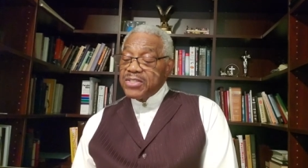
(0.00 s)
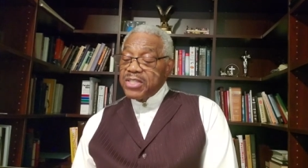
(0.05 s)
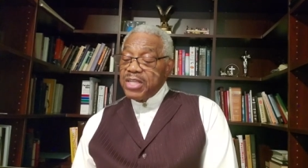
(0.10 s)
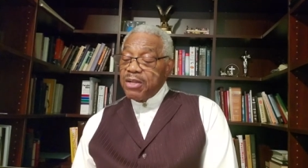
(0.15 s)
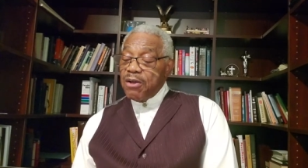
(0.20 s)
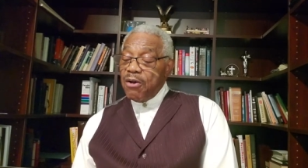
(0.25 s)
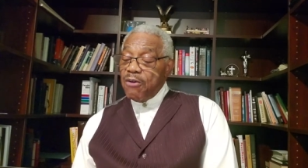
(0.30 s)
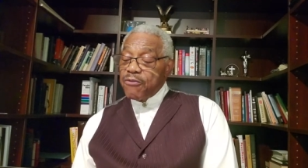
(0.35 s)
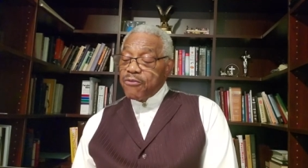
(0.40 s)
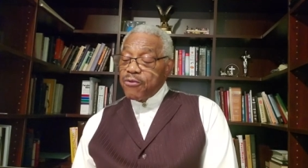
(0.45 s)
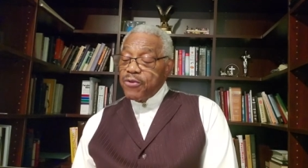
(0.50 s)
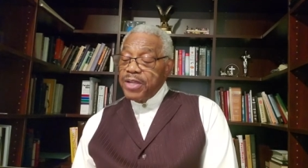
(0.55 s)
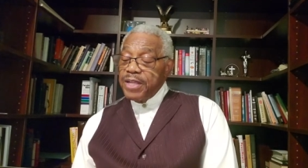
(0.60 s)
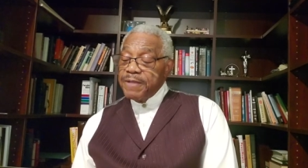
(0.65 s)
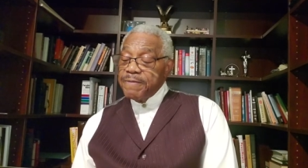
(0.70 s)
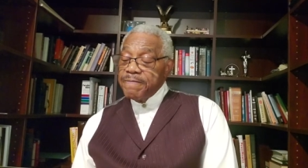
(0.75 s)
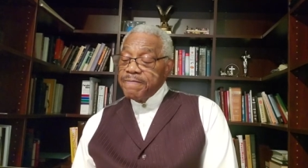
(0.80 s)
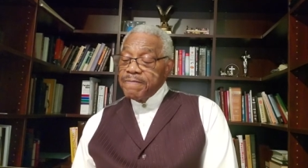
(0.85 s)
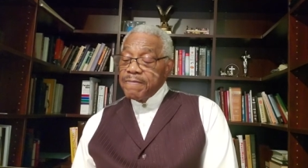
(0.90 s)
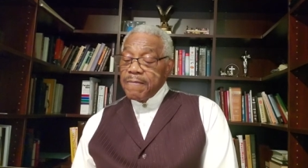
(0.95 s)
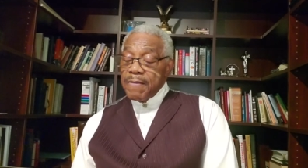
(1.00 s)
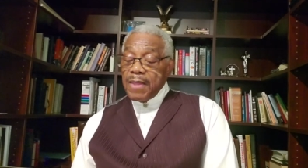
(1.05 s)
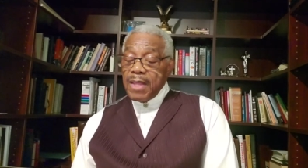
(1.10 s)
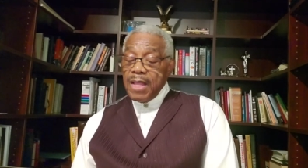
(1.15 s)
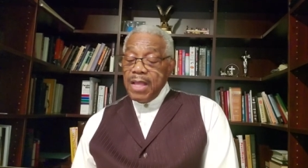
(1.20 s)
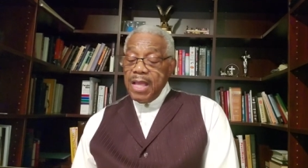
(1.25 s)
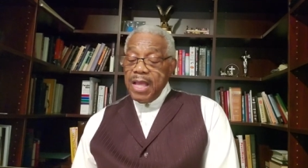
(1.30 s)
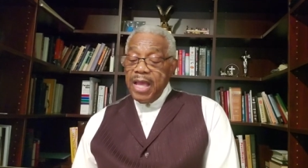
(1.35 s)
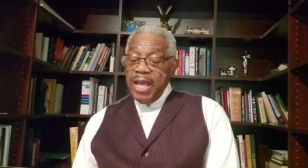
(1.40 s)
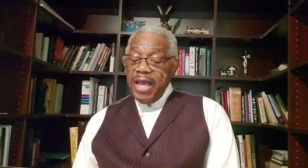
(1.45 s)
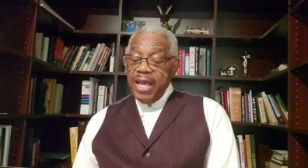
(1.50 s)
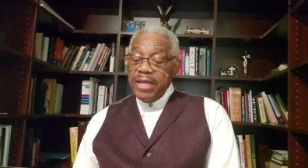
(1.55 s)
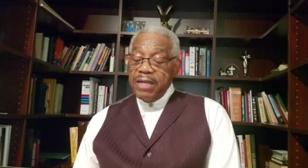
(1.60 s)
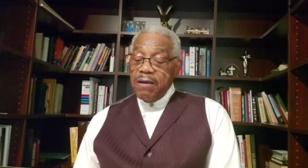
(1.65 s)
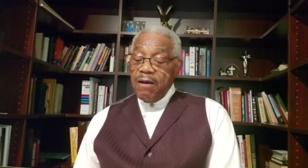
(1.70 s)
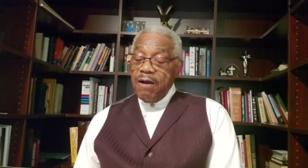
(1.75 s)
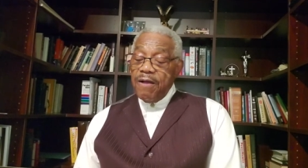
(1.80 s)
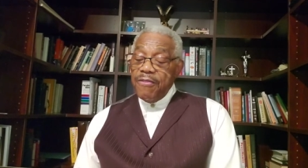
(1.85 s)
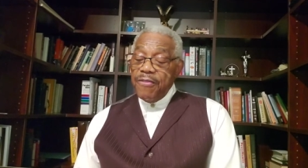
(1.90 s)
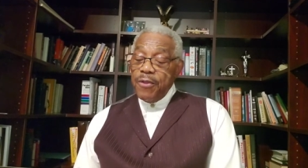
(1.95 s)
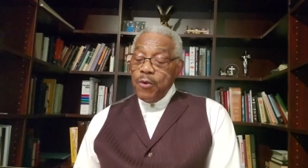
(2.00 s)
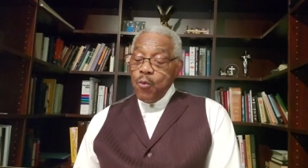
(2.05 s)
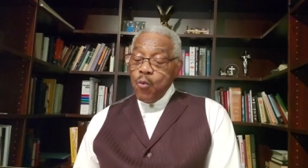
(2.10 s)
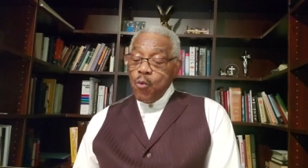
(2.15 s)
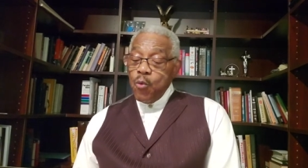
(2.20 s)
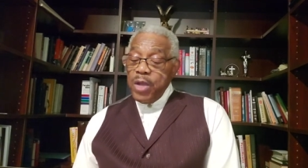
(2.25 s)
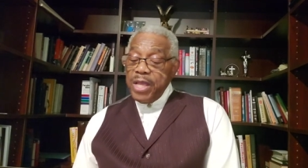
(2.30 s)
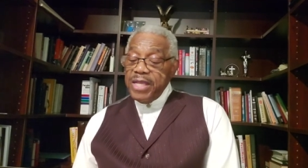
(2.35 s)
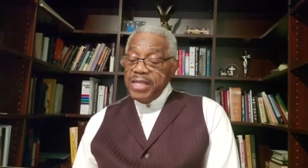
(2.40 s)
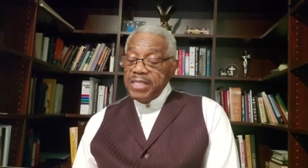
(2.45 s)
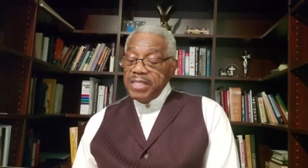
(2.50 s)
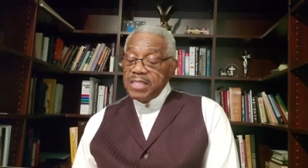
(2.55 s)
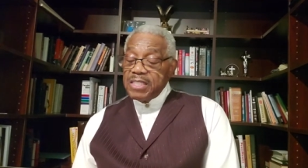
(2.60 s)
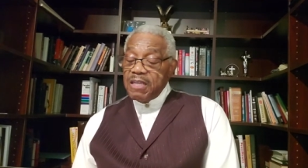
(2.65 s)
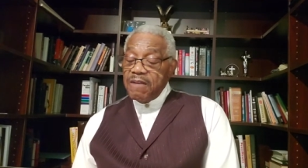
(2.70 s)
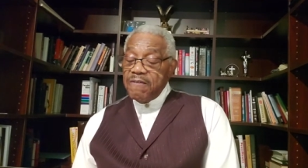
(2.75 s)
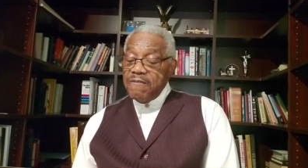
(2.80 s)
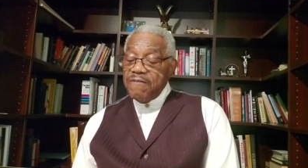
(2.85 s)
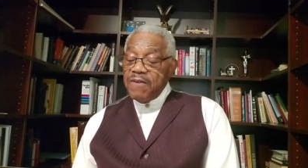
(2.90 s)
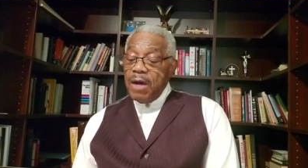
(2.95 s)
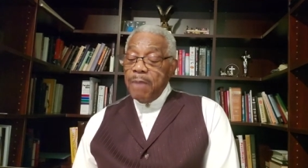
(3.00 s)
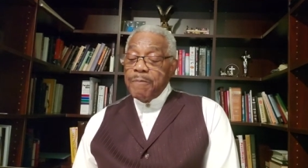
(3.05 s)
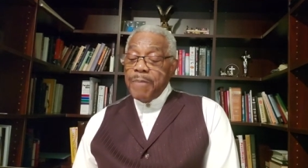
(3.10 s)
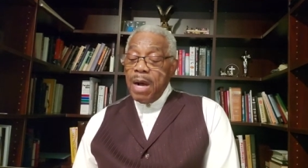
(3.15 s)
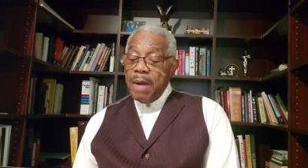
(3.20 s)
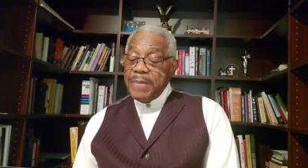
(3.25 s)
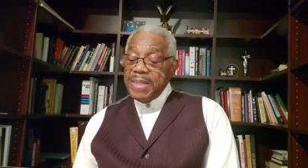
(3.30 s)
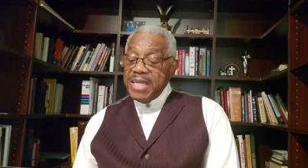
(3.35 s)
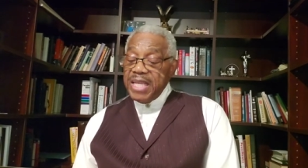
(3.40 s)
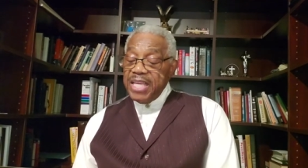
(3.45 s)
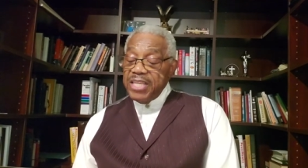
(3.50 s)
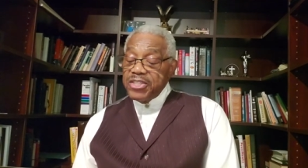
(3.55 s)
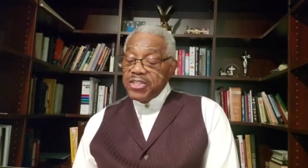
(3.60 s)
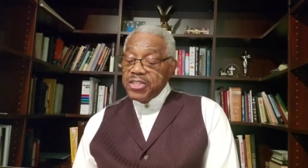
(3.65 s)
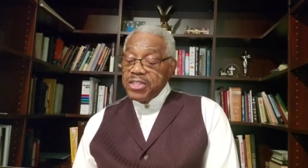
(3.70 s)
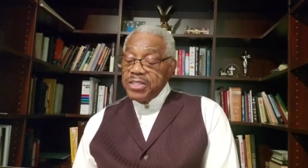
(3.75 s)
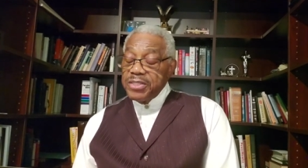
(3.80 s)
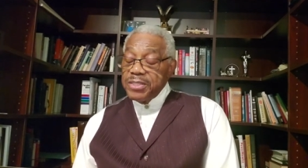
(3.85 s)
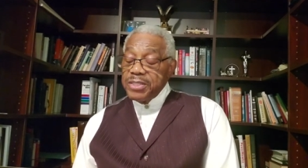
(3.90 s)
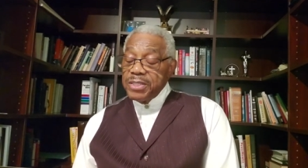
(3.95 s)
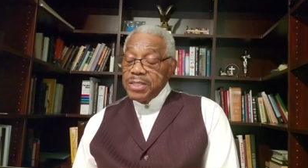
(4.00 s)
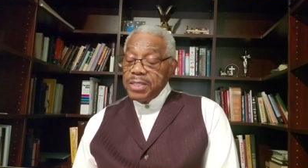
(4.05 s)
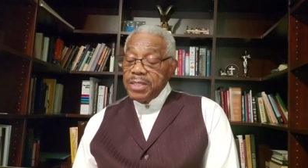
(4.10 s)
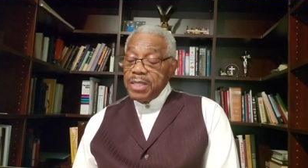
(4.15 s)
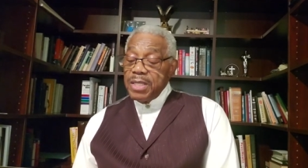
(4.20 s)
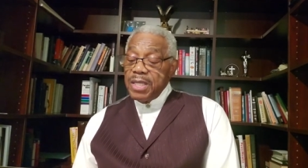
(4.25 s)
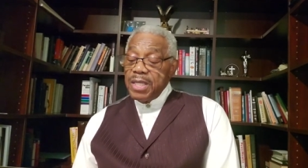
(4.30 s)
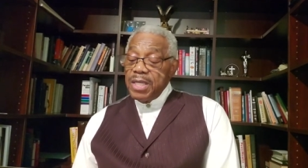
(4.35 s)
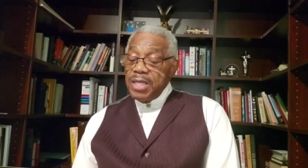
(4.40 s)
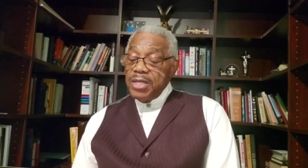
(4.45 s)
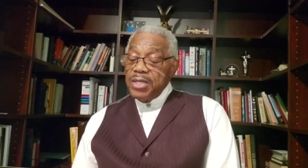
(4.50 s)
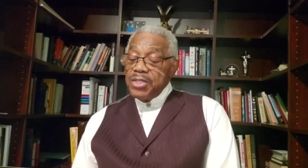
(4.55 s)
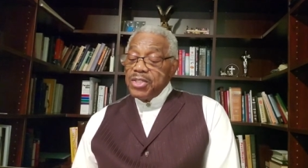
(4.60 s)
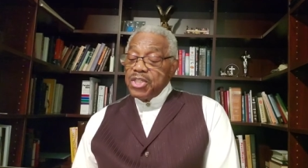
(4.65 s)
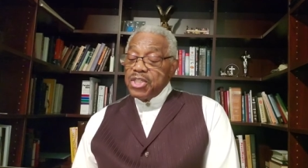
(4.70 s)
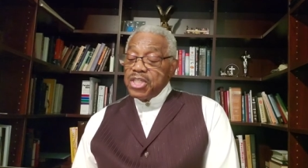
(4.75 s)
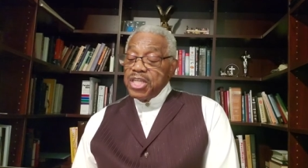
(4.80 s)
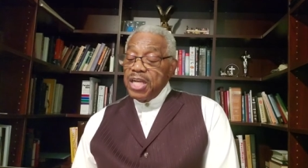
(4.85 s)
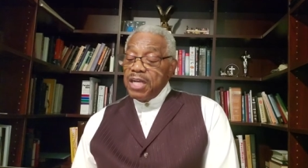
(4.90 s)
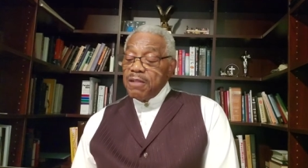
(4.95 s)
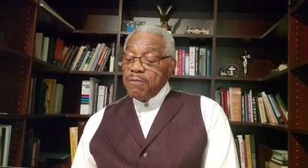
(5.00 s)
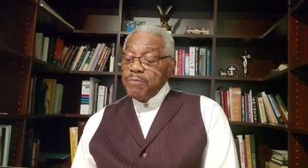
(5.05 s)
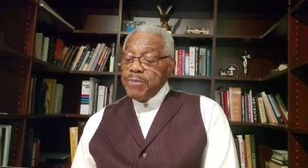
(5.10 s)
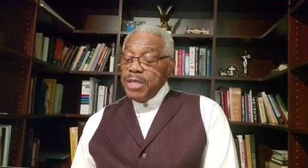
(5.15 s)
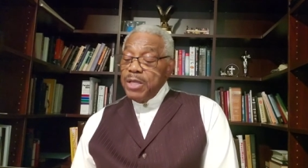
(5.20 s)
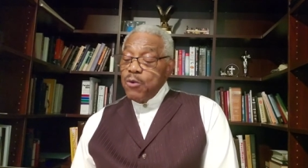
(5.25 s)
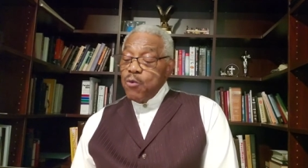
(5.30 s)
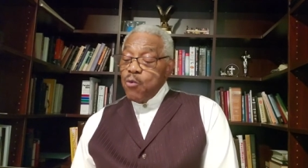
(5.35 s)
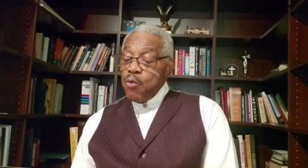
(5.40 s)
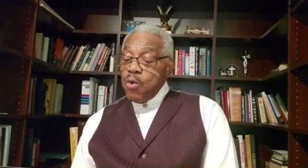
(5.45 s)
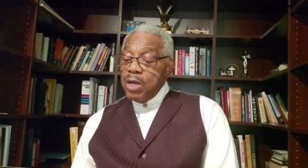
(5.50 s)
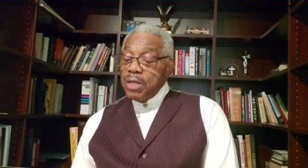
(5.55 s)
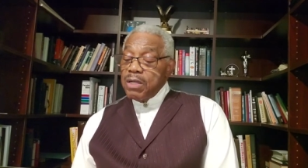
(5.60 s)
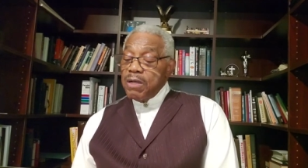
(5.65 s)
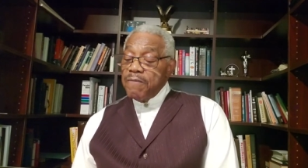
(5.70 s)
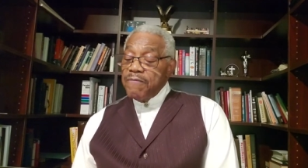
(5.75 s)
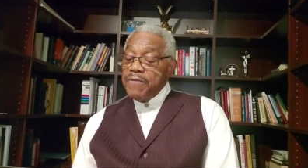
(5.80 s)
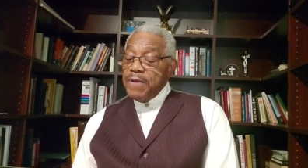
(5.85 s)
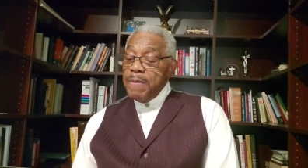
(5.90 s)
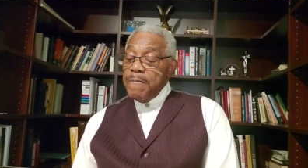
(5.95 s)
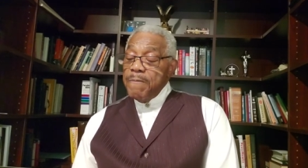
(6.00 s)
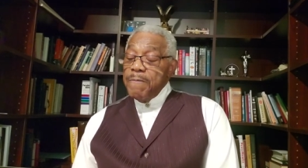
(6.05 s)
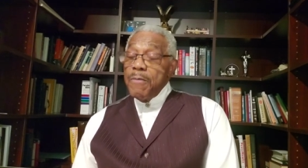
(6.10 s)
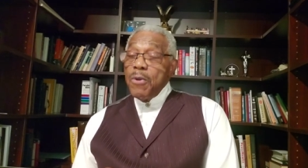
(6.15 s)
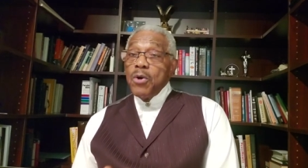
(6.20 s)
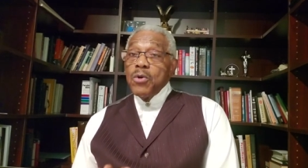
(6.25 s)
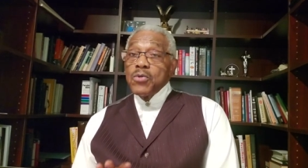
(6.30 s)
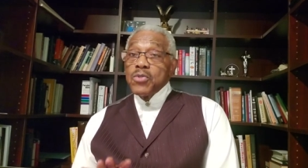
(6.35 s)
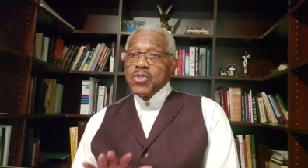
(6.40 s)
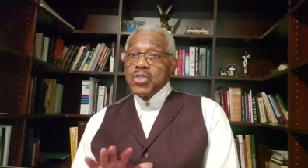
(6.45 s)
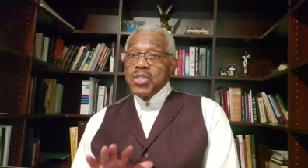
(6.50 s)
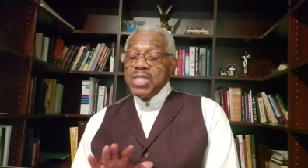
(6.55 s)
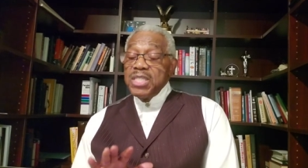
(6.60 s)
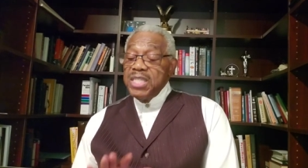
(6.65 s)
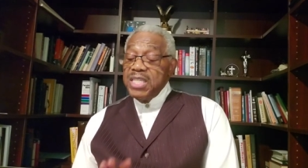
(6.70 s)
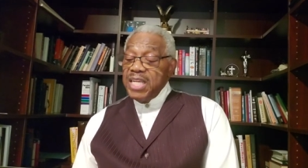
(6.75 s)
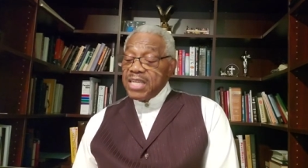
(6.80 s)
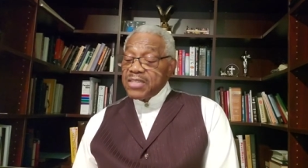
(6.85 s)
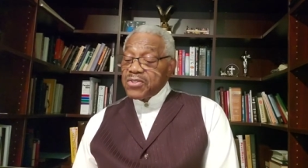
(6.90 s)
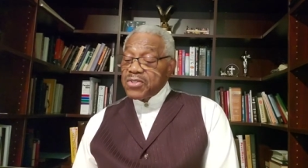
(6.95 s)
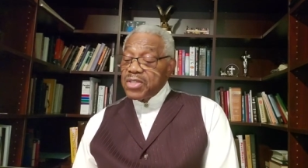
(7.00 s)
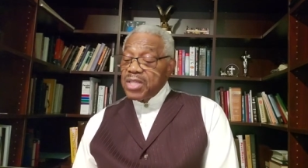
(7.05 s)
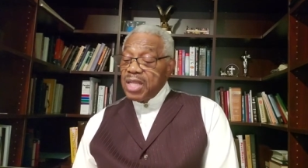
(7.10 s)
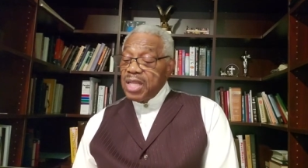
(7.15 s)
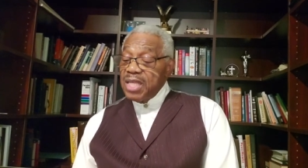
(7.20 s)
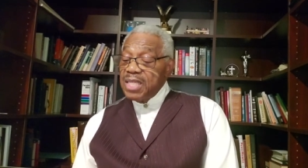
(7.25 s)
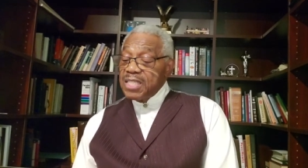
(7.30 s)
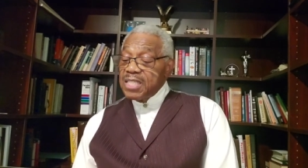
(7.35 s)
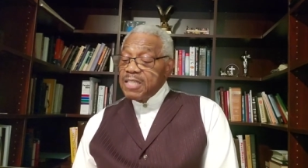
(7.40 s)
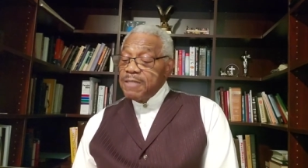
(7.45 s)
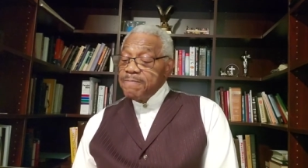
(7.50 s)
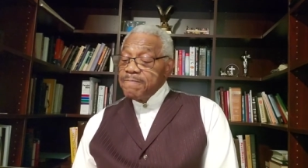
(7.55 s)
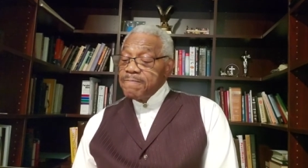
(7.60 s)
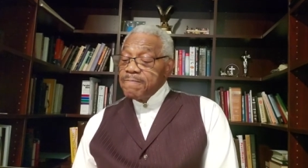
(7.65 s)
and offering, and on the wings of abomination shall be one of the most desolate,